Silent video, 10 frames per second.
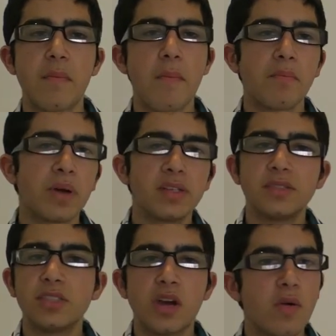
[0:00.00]
But,
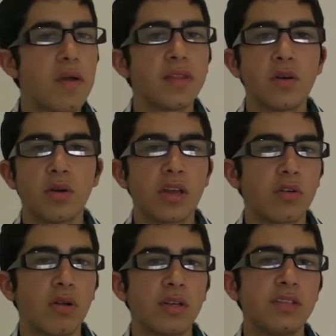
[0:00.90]
you know, the audio
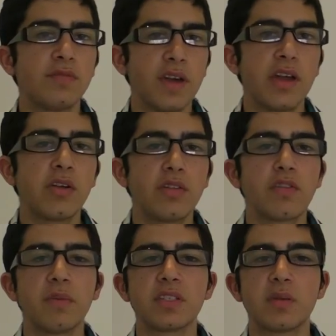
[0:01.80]
quality is very good
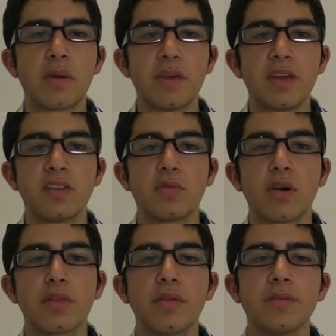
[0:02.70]
from it, so maybe it is
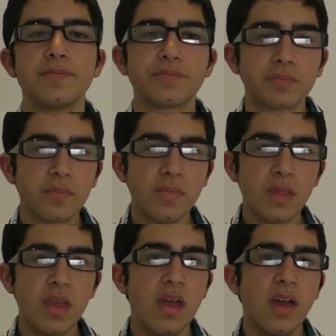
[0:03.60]
worth it.
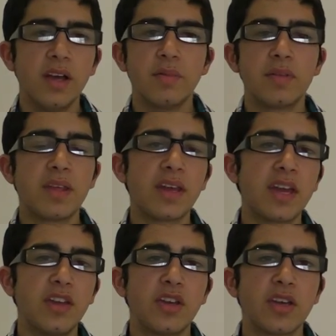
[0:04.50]
But then
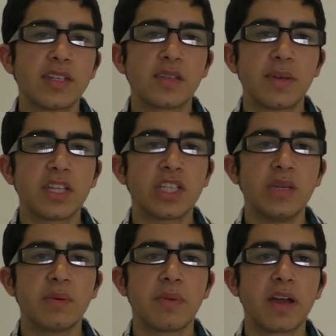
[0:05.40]
again, you can get some other
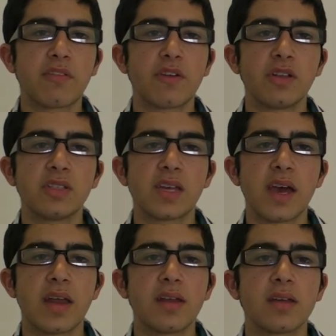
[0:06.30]
cheaper microphones
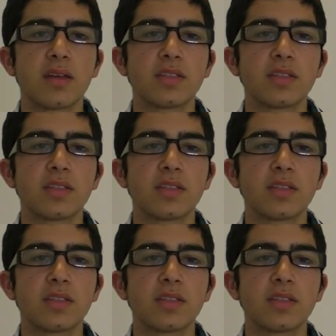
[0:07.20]
and